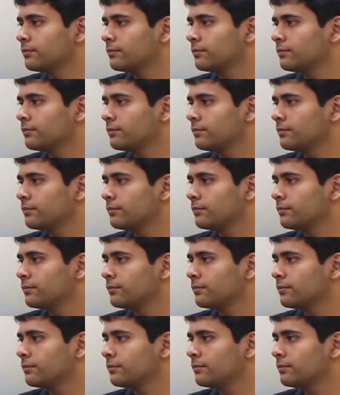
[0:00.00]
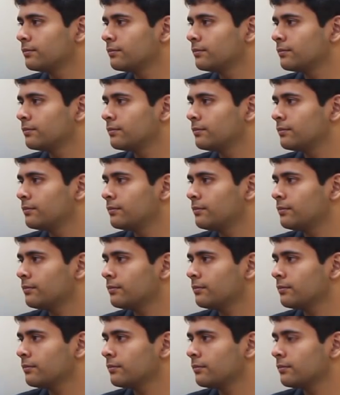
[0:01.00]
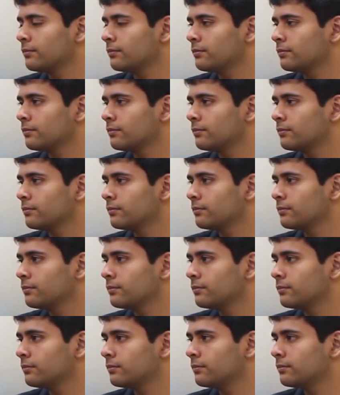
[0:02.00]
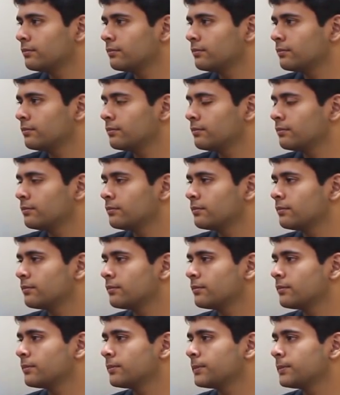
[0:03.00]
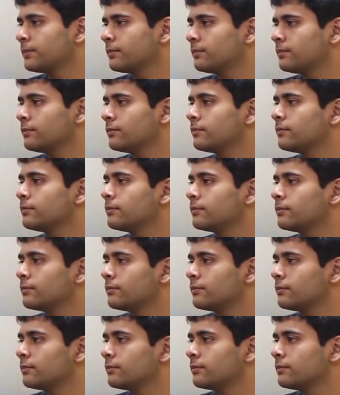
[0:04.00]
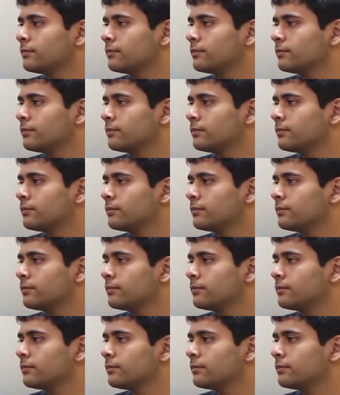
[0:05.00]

This person isn't speaking.